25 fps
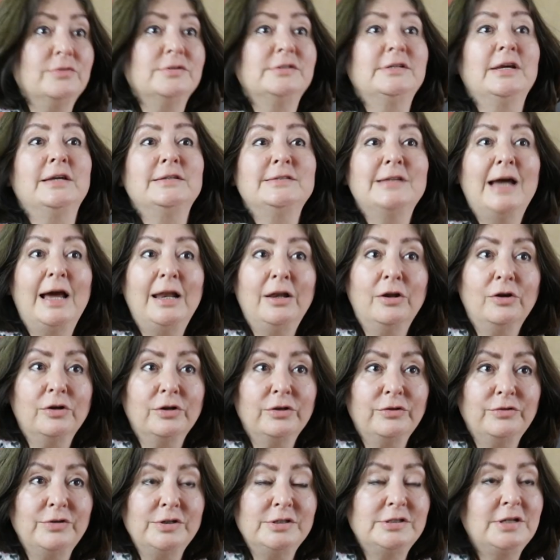You say
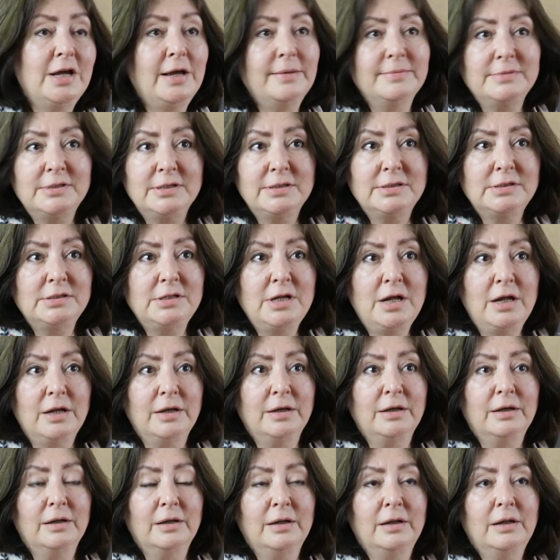talaq three times, it's
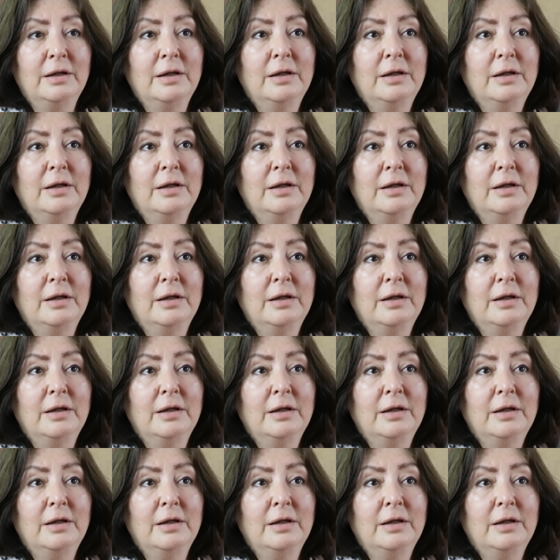done.